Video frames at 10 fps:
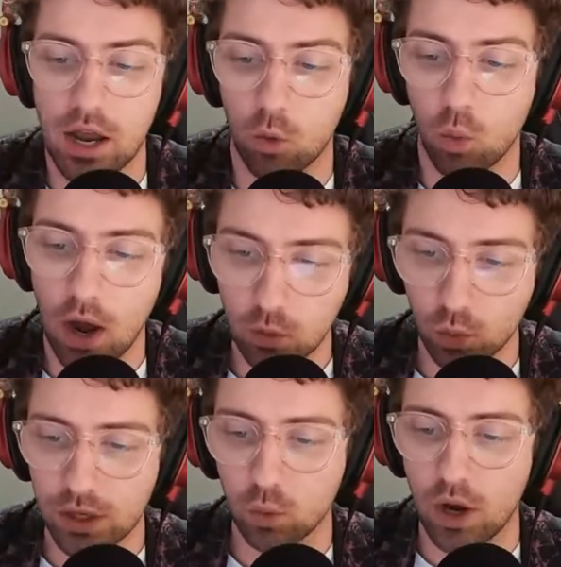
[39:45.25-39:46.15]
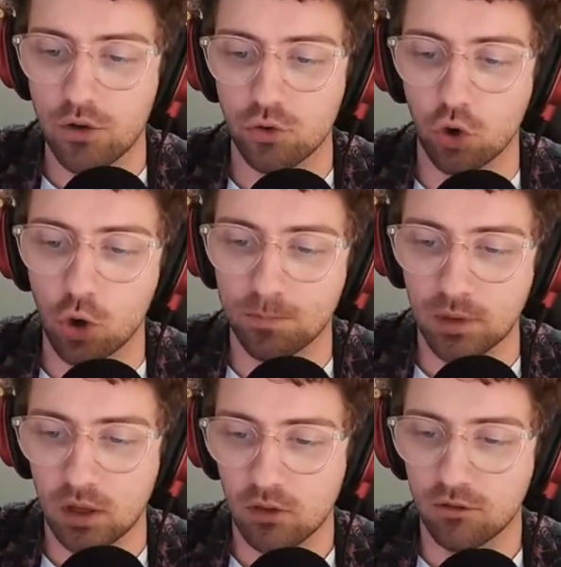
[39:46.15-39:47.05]
1 win, 1 draw,
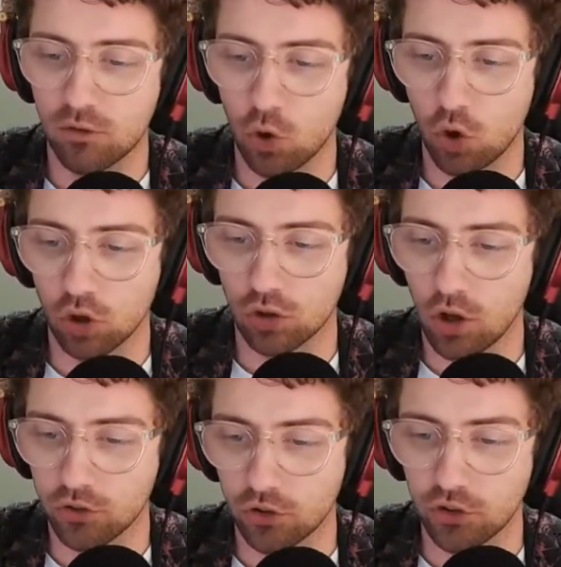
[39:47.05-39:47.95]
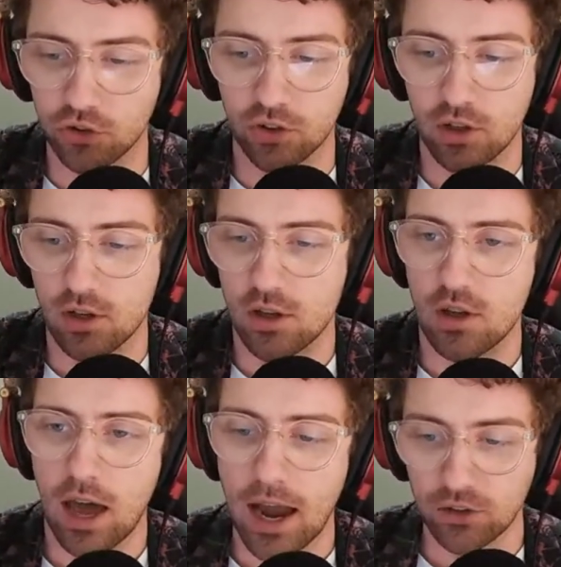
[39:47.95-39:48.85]
4 losses,
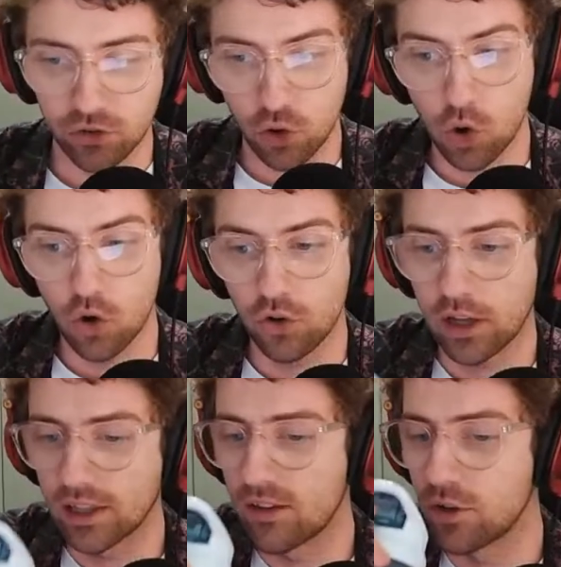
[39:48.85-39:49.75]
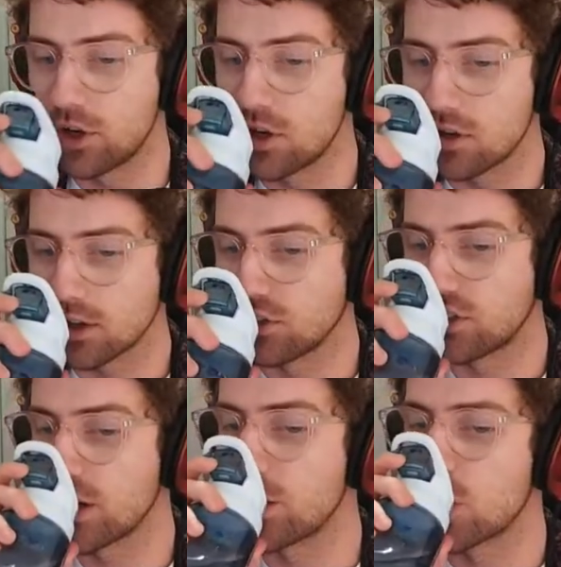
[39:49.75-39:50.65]
8 scored, 11
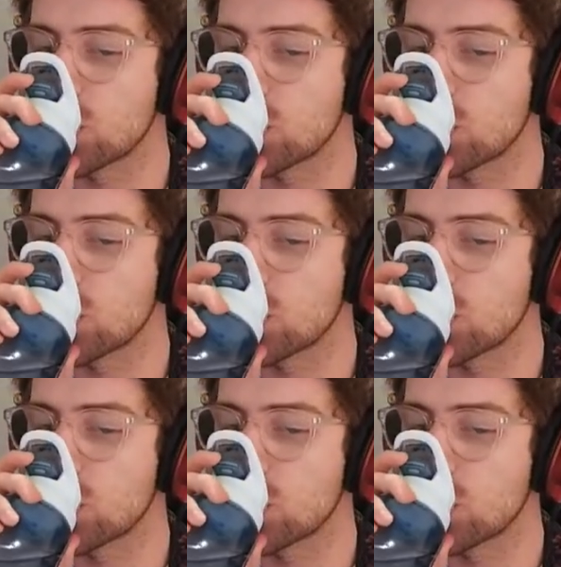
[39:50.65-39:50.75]
conceded.